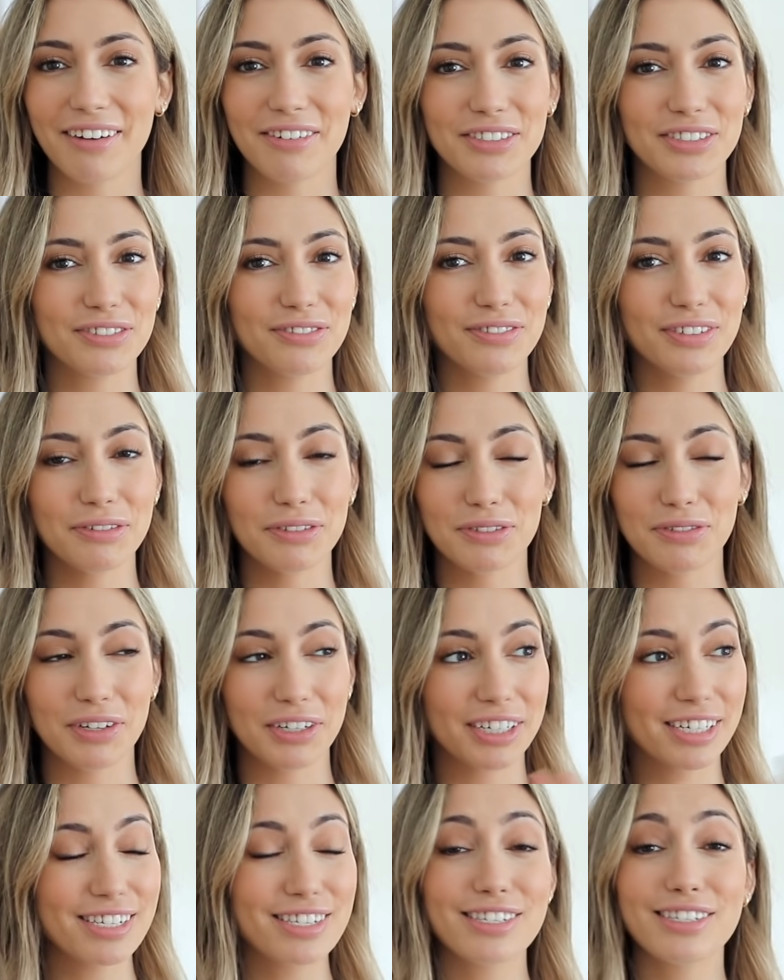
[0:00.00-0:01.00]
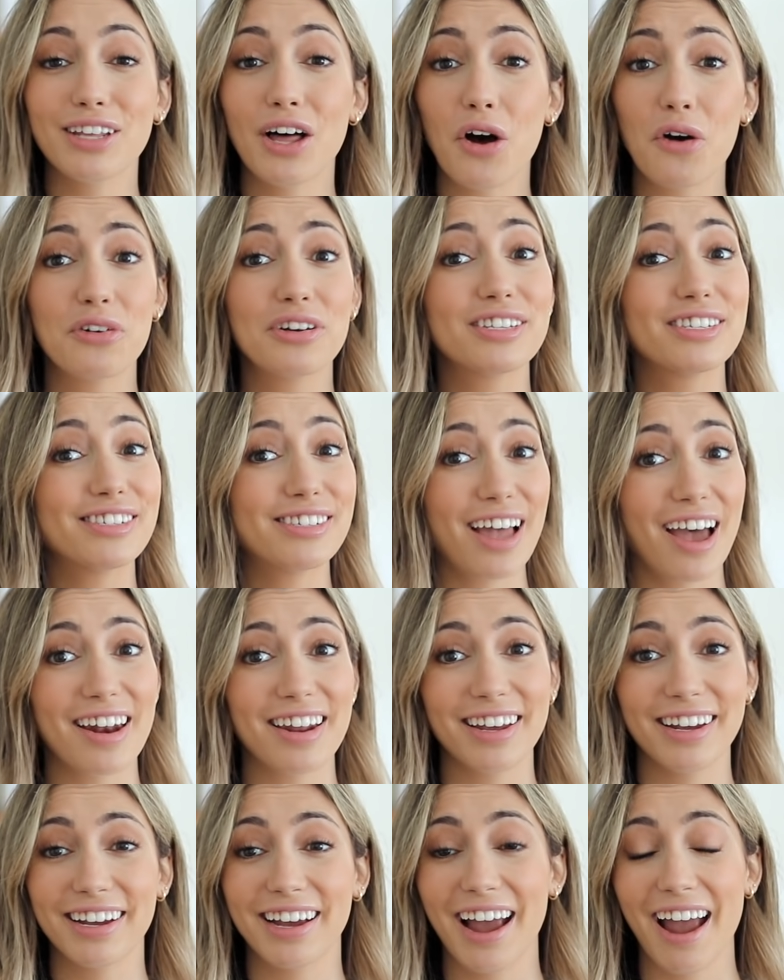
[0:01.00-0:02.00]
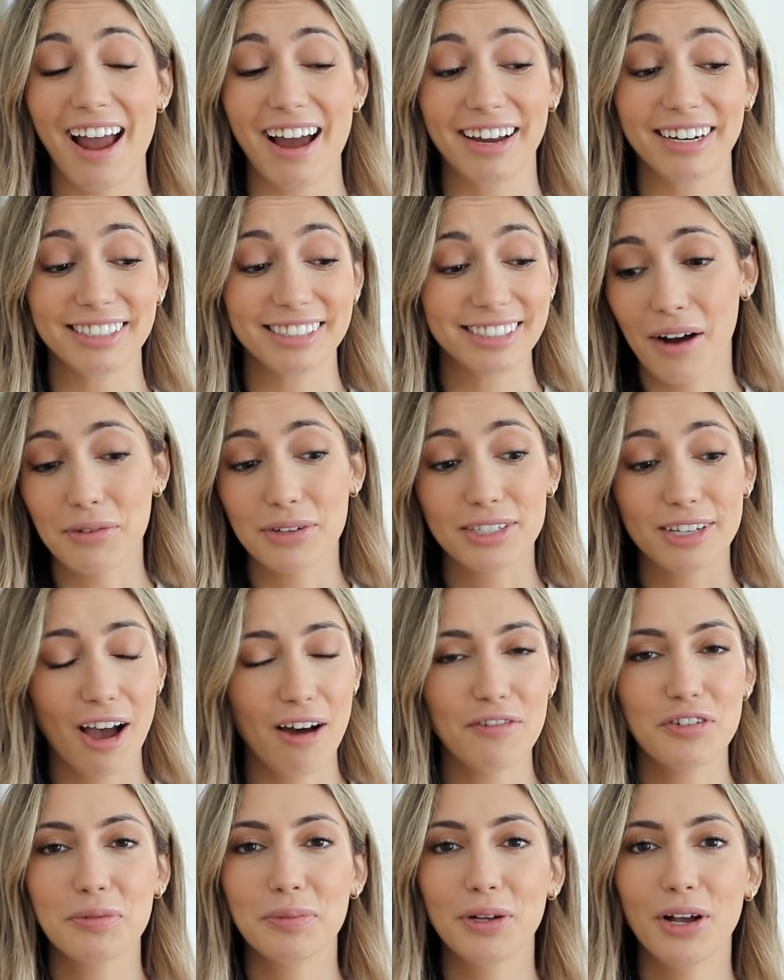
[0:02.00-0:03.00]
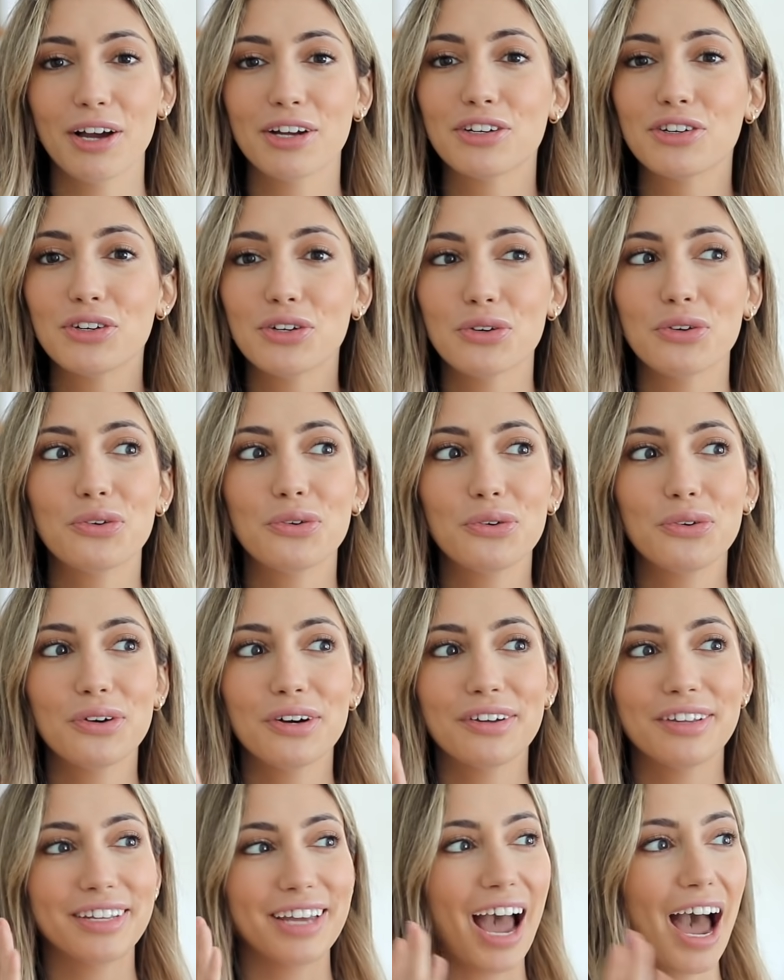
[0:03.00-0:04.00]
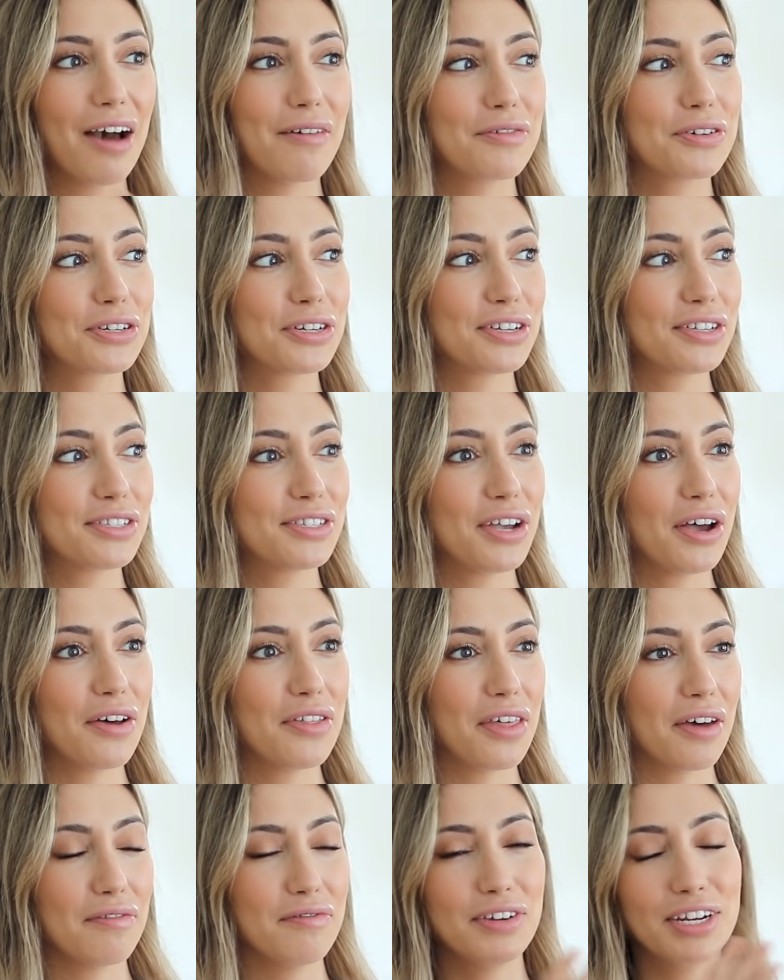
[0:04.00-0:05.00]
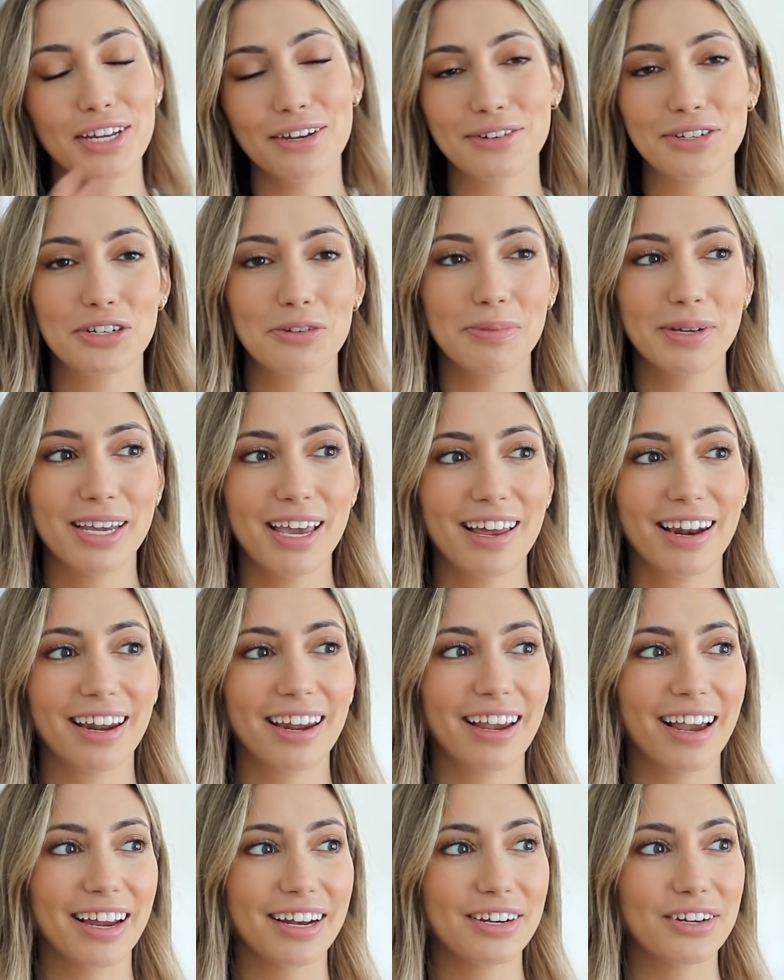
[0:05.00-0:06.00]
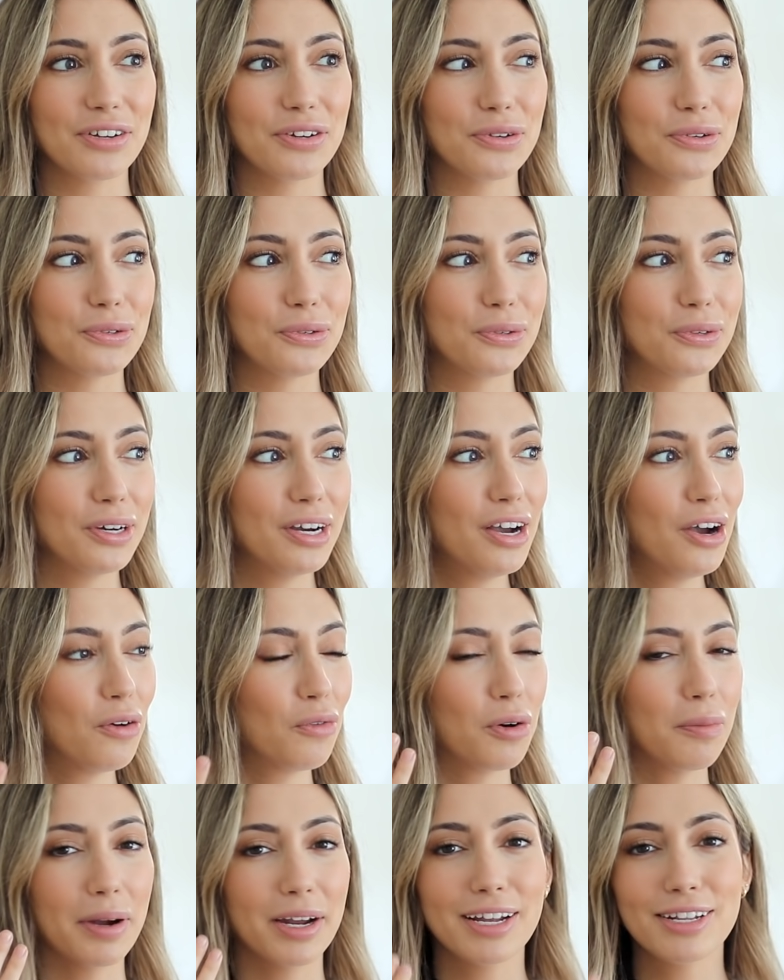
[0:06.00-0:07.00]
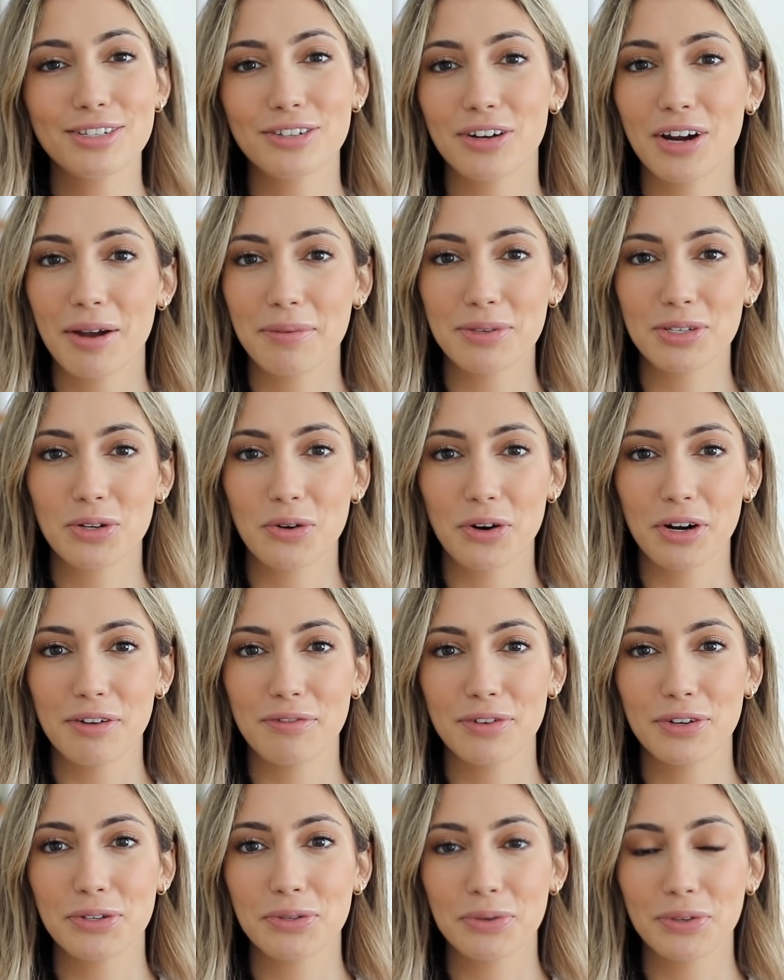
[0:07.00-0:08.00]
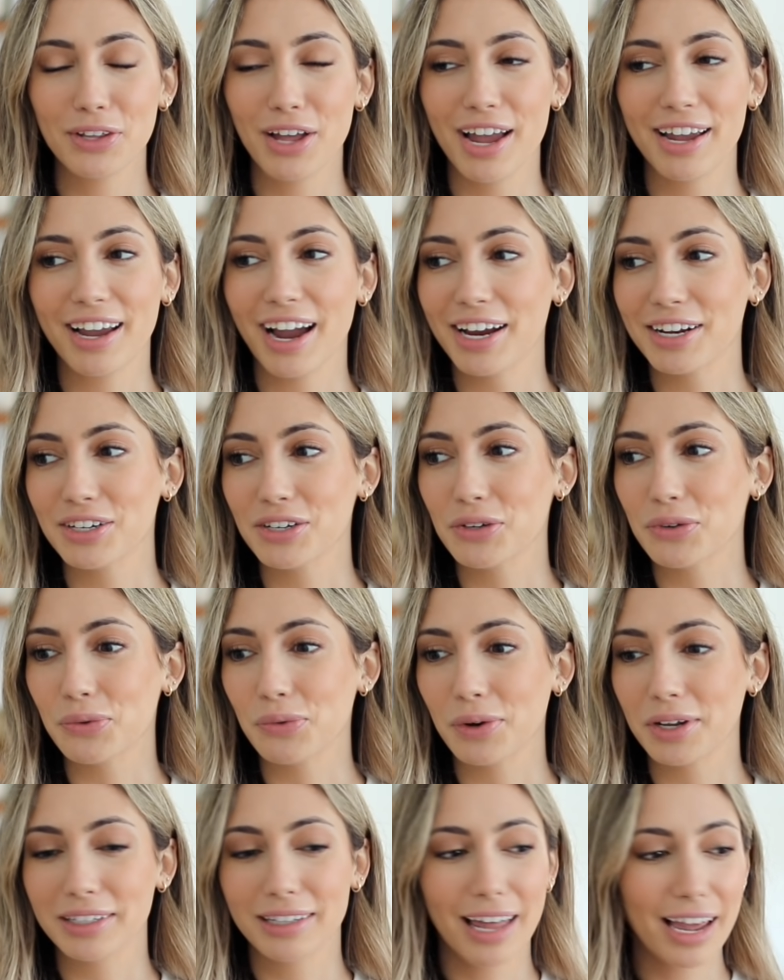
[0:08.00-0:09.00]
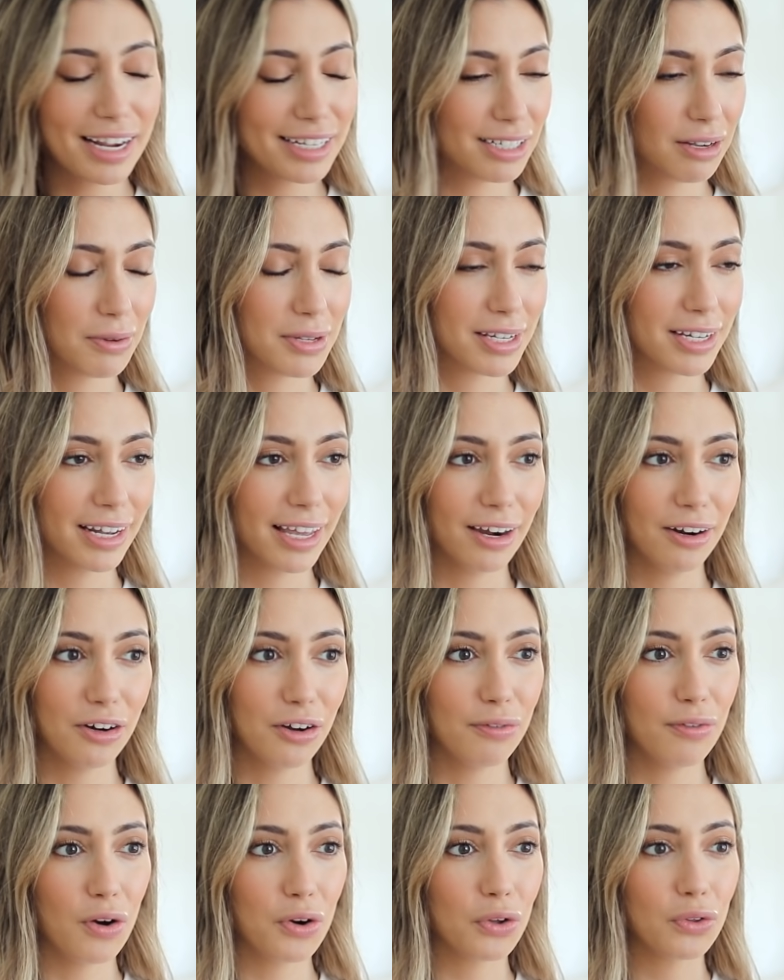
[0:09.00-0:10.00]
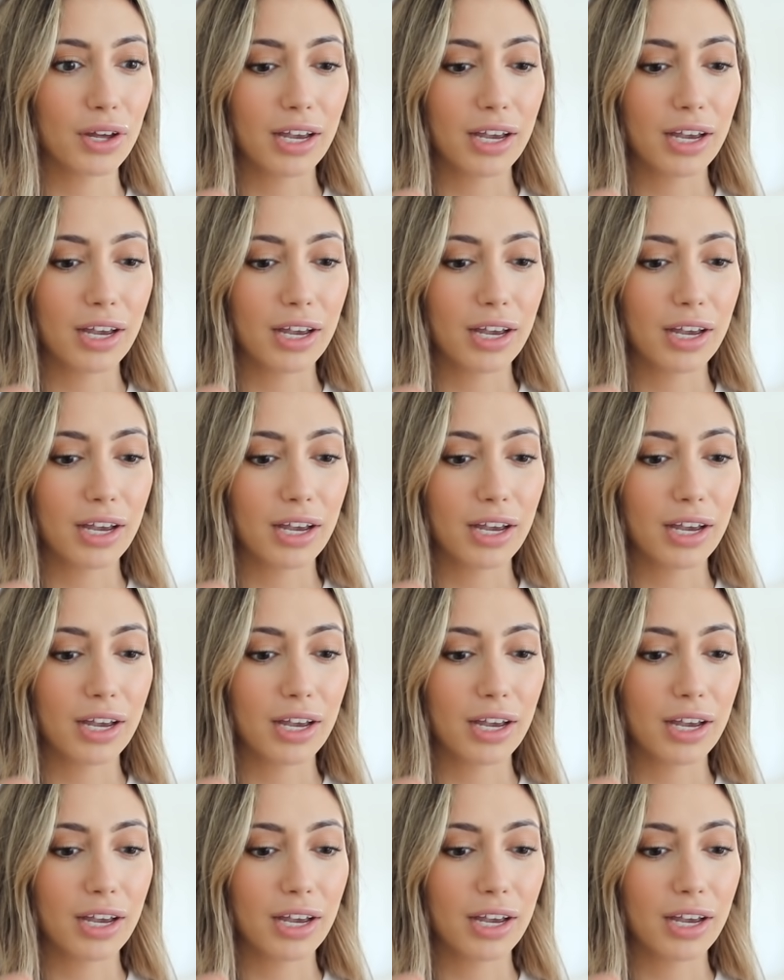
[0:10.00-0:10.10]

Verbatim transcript: I was it was very slow and steady and I was comfortable. I knew the averages that videos should be getting. I knew what my Instagram story views were like. I knew what likes I was gonna get on a photo.